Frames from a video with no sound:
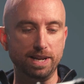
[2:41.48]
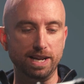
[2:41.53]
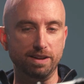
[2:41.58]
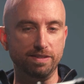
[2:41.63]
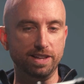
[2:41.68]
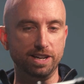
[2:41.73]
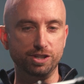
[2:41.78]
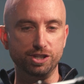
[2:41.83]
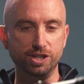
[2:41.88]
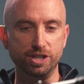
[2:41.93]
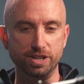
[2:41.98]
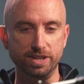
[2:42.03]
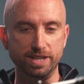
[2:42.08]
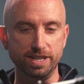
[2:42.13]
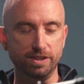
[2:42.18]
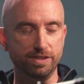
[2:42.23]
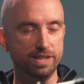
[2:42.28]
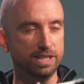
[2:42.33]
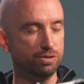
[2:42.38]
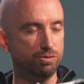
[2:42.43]
out that journey,
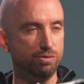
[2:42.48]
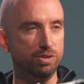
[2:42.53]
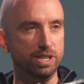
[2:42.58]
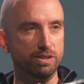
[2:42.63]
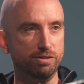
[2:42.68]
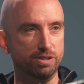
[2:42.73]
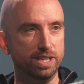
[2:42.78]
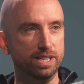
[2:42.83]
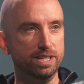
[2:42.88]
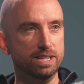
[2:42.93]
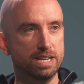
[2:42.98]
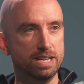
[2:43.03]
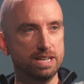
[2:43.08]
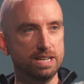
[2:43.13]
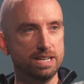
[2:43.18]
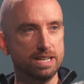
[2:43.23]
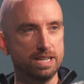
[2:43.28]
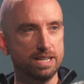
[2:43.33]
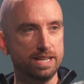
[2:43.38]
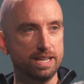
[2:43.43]
I think is really, really,
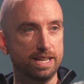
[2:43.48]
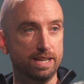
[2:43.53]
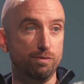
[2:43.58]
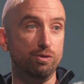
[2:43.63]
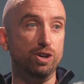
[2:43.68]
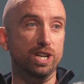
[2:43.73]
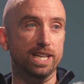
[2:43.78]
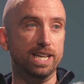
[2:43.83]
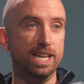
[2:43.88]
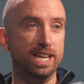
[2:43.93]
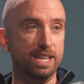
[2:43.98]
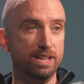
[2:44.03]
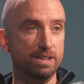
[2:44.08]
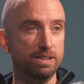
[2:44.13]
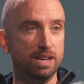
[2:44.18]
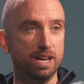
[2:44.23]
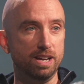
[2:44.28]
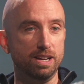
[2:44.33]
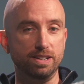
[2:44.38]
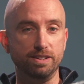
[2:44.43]
really key.
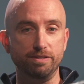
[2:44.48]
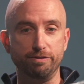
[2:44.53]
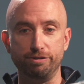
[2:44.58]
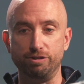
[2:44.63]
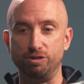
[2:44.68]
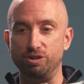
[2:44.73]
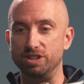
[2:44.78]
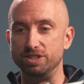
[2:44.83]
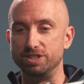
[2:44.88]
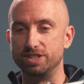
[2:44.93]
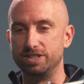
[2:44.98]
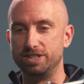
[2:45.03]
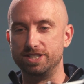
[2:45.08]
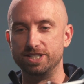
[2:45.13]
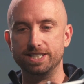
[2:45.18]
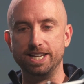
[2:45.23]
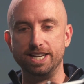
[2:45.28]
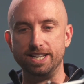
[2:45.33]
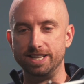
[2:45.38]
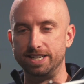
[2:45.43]
And for us,
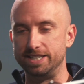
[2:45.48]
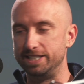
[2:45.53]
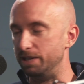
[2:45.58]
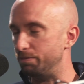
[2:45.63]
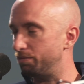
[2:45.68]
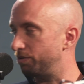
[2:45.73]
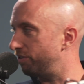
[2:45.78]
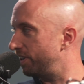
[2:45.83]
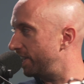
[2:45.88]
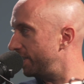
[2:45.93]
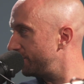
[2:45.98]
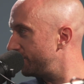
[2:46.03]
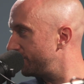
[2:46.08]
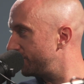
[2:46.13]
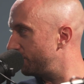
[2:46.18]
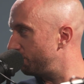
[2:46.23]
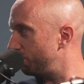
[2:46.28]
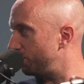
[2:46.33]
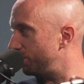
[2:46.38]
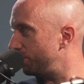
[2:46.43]
just getting that deeper
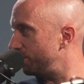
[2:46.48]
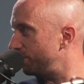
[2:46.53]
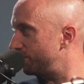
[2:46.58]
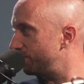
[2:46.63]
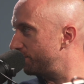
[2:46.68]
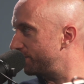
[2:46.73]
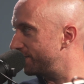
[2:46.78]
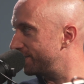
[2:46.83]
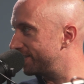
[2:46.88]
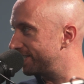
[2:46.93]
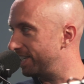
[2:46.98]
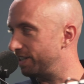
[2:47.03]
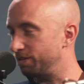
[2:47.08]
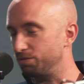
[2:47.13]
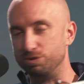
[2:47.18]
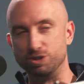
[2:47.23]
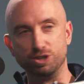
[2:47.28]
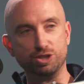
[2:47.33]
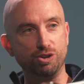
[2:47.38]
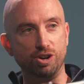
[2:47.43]
relationship with you to understand
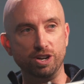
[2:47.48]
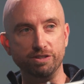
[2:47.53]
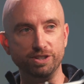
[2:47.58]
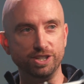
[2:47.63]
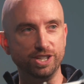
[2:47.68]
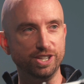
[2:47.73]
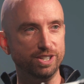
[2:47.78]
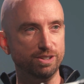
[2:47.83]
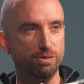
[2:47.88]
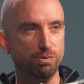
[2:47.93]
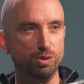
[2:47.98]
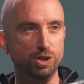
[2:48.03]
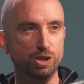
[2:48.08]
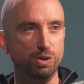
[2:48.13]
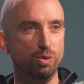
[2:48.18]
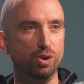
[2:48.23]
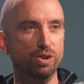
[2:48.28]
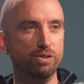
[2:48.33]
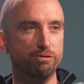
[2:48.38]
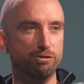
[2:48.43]
what's driving you, what you
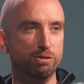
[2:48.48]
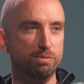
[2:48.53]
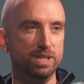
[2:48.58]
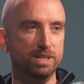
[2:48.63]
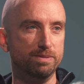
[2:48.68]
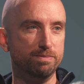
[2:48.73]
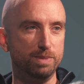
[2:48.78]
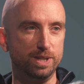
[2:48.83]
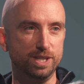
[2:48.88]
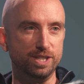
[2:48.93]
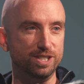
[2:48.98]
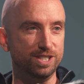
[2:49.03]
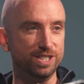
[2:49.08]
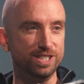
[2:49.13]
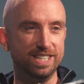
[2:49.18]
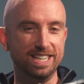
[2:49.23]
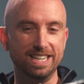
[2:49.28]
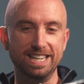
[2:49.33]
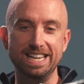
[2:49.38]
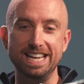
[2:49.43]
want from it,
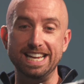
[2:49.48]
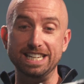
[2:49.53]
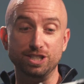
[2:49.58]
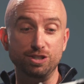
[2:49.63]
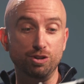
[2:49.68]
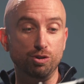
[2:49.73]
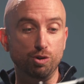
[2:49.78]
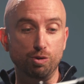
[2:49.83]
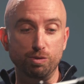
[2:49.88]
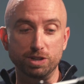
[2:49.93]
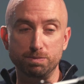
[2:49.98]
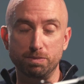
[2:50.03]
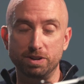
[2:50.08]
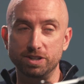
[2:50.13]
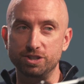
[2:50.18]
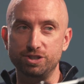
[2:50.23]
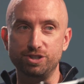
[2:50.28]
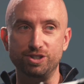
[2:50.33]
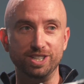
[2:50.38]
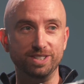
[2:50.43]
because it's not always
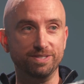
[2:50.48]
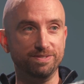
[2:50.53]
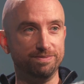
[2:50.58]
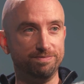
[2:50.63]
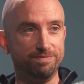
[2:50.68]
monetary.